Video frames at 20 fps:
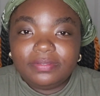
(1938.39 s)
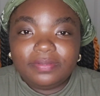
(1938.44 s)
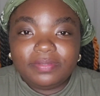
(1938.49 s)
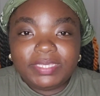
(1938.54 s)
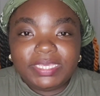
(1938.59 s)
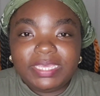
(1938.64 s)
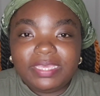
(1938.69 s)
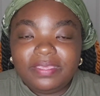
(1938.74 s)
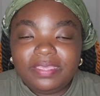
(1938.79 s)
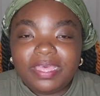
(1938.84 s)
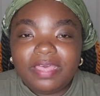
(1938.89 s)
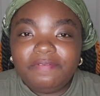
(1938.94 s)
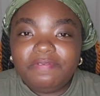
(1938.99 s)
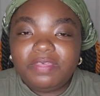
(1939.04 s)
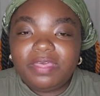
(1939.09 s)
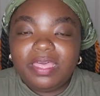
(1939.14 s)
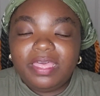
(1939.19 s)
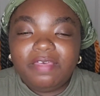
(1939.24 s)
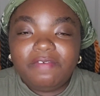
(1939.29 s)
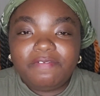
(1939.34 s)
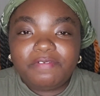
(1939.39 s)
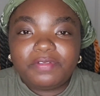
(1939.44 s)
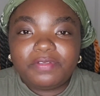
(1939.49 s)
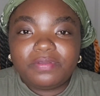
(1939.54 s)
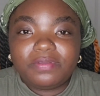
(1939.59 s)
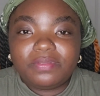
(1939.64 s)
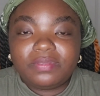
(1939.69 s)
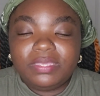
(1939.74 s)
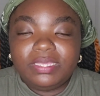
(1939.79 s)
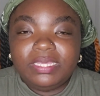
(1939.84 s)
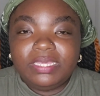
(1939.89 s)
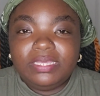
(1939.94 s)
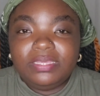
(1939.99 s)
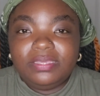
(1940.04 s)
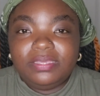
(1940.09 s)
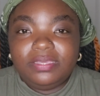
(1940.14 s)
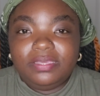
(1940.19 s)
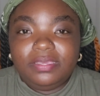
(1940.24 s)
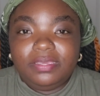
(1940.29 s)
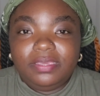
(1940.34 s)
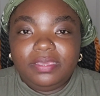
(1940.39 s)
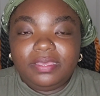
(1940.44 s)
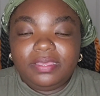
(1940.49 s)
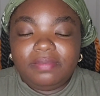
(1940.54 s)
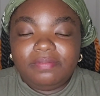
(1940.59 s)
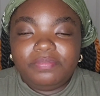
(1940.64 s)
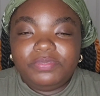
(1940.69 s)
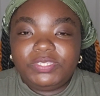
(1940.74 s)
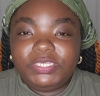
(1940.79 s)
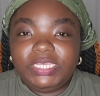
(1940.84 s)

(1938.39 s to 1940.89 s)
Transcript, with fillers: Okay, have y'all ever um,